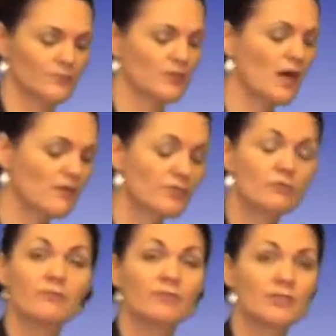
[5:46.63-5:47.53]

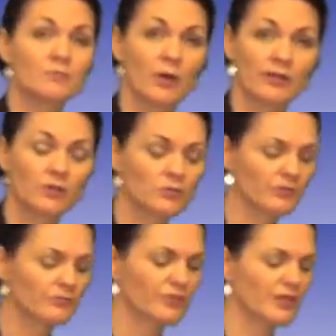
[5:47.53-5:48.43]
cover of his
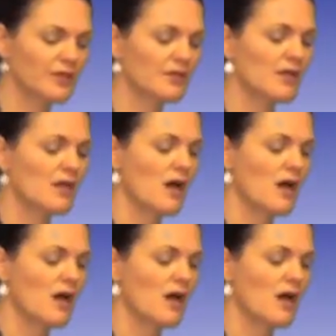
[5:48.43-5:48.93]
biography,